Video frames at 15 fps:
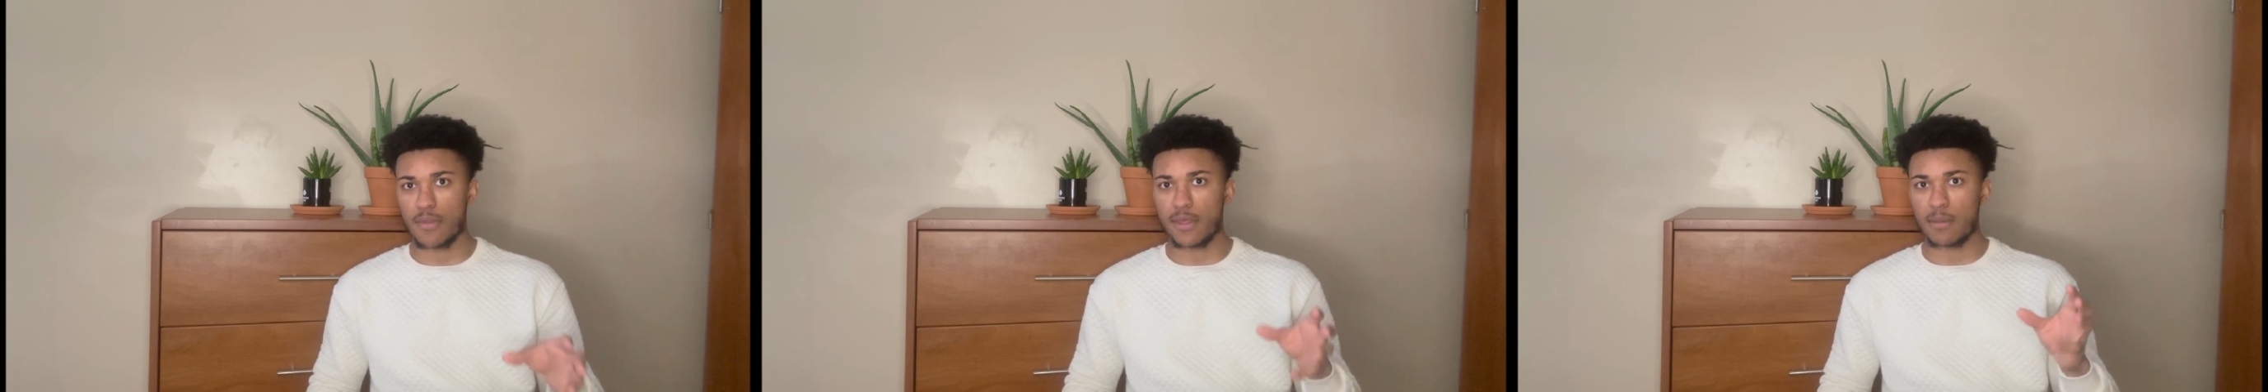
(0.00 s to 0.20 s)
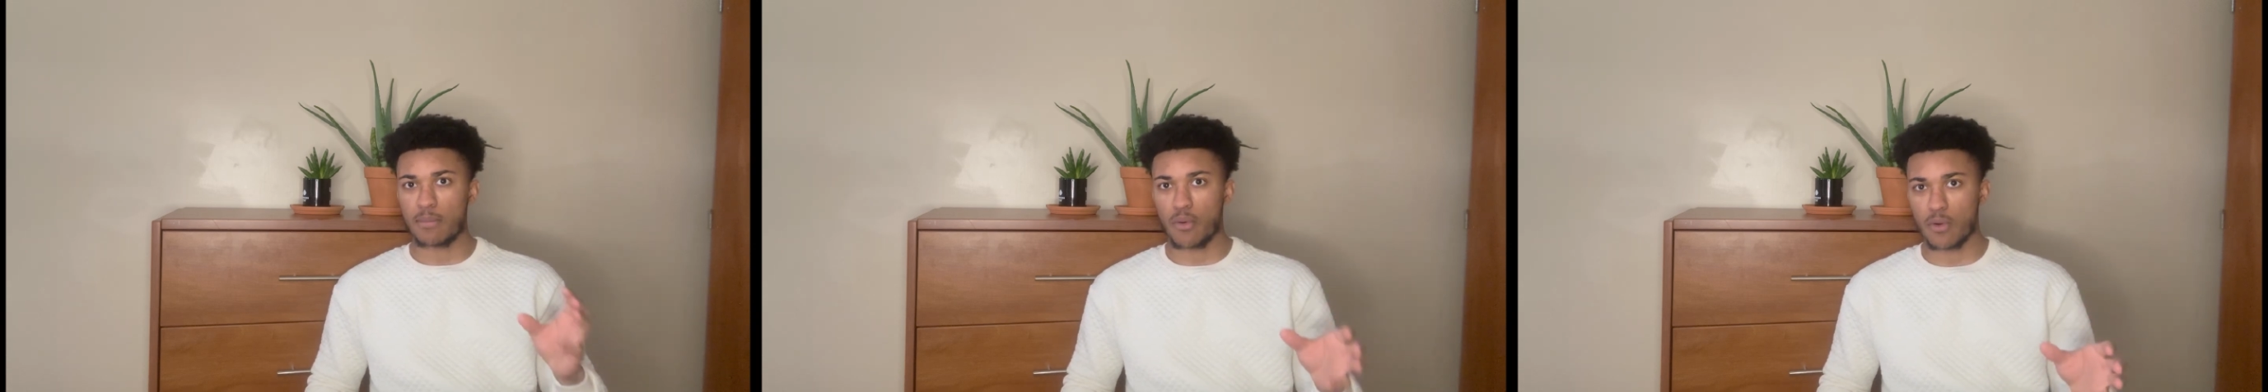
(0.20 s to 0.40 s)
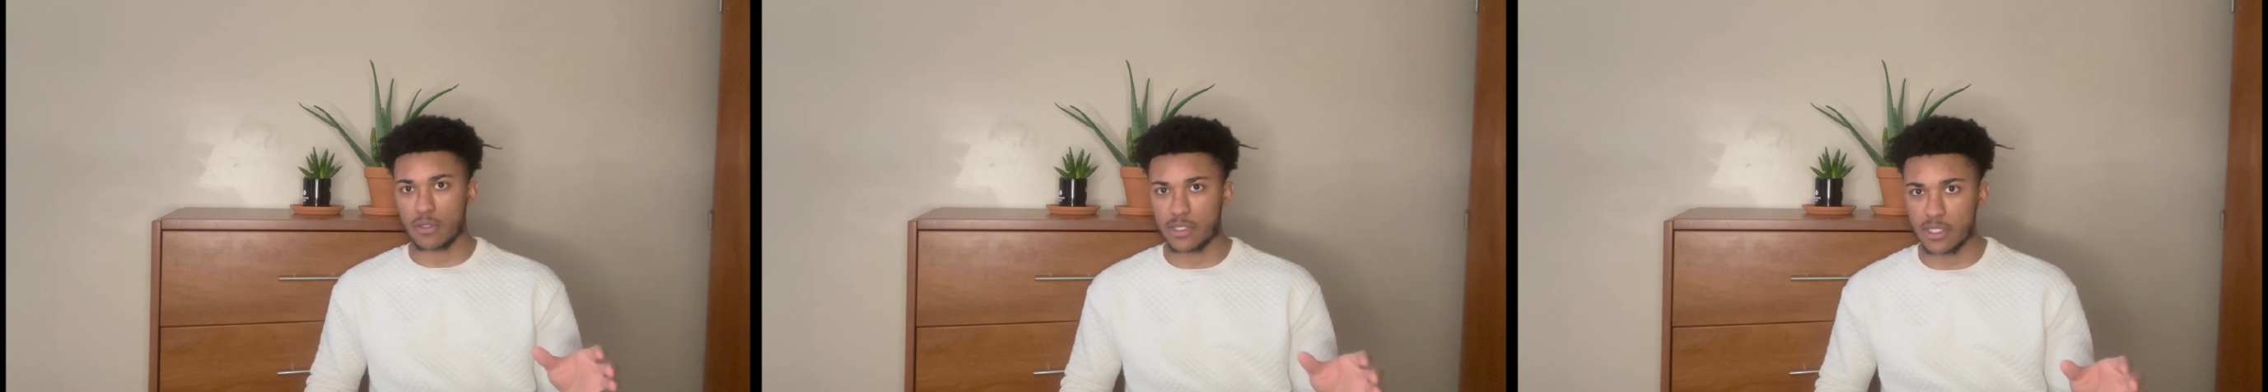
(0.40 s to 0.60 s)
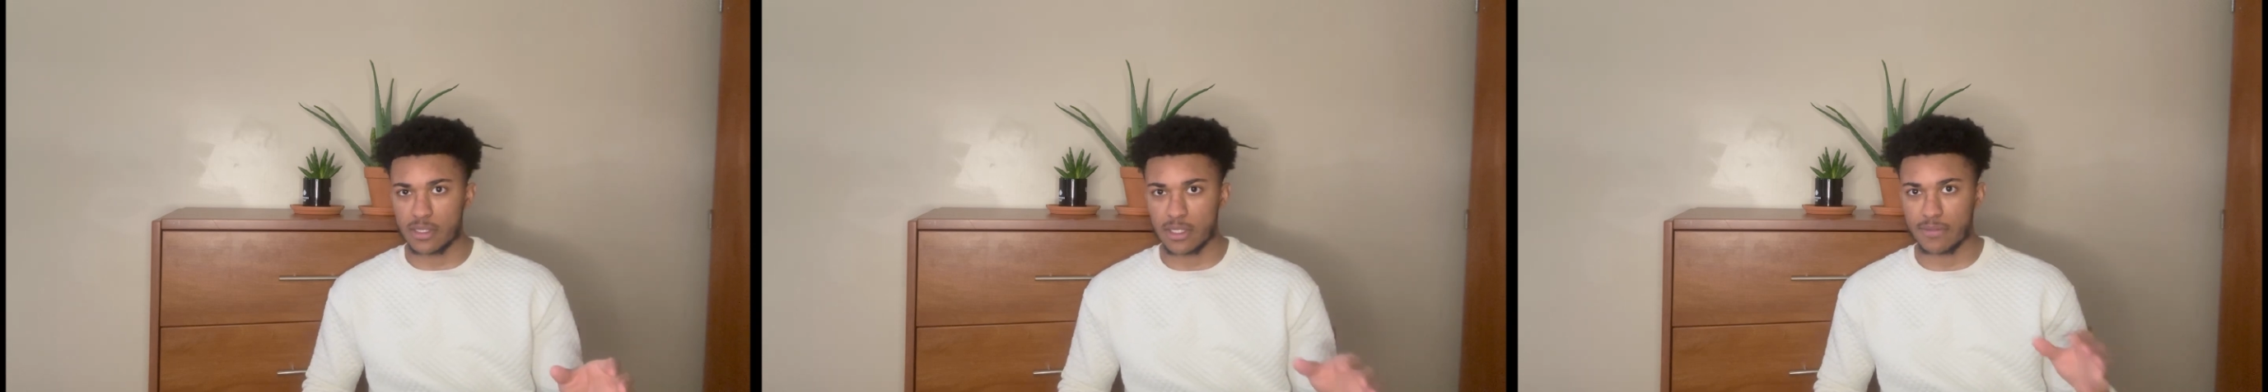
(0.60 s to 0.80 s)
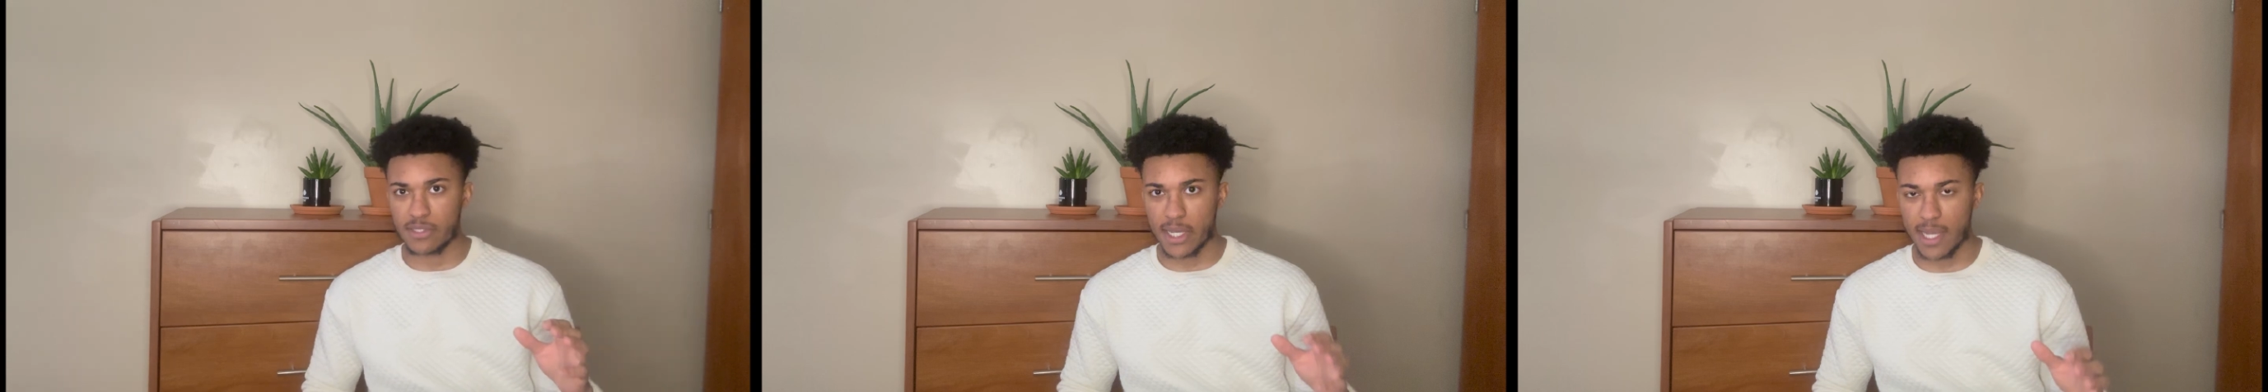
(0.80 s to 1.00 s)
the importance
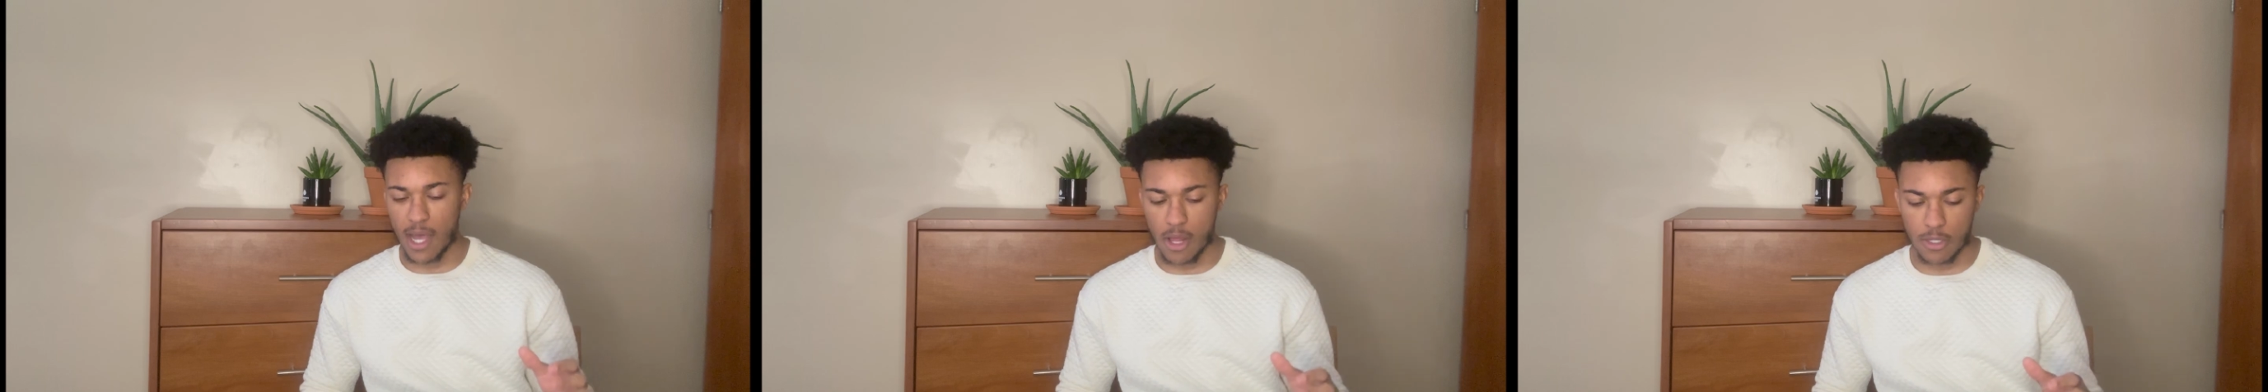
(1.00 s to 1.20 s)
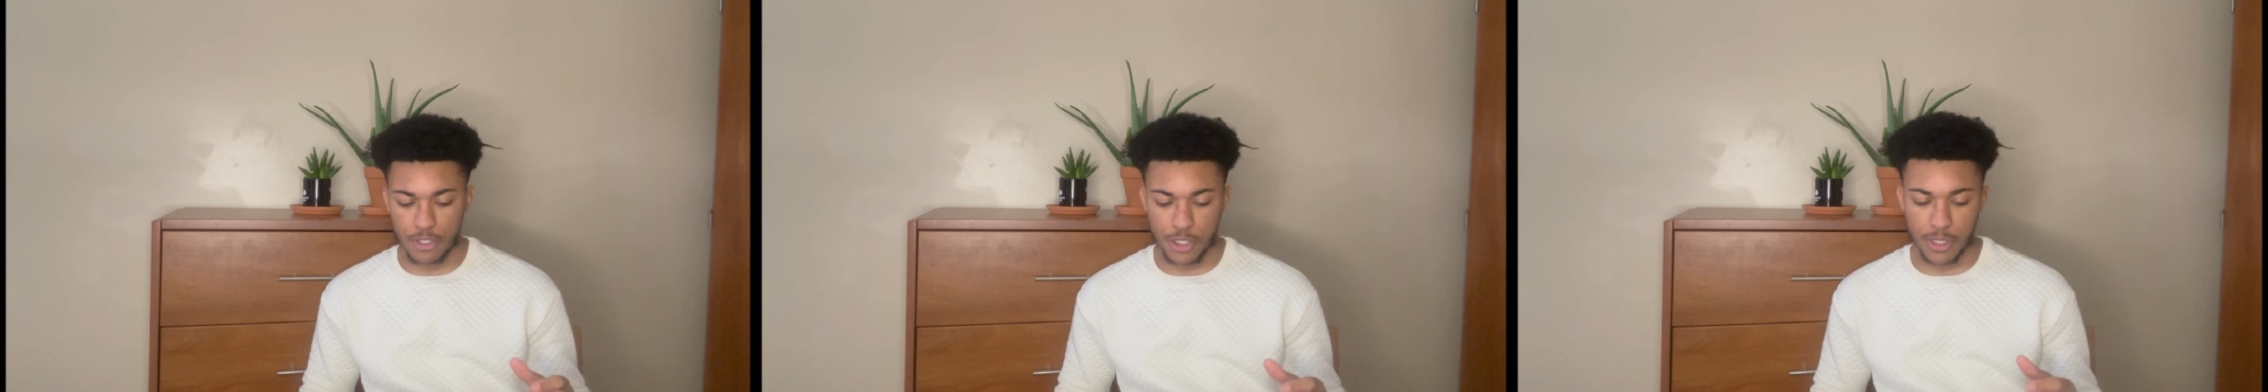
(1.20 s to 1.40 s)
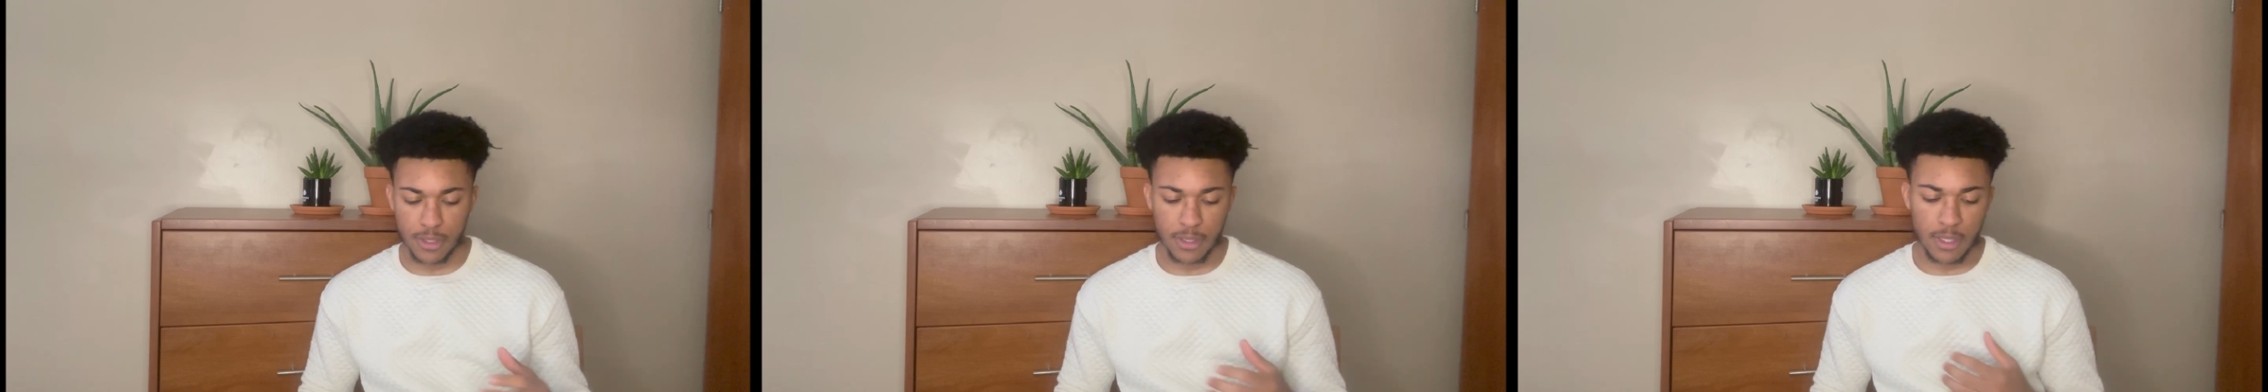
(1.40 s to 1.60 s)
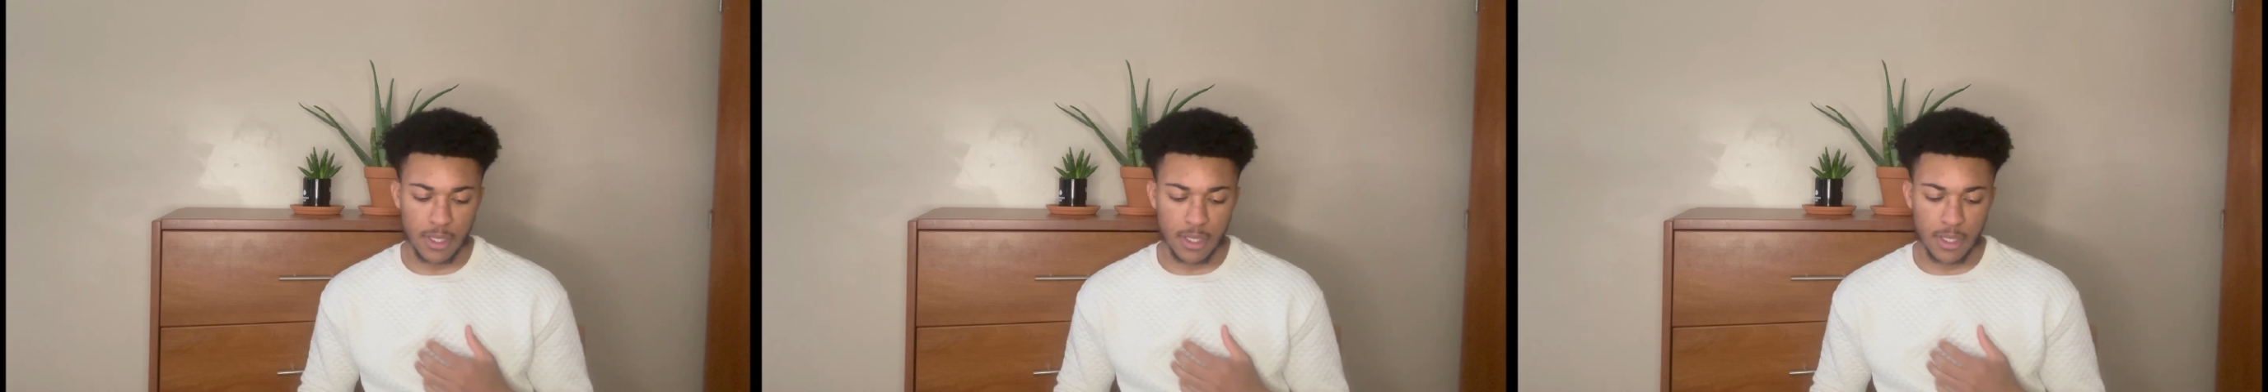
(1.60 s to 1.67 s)
of psychology.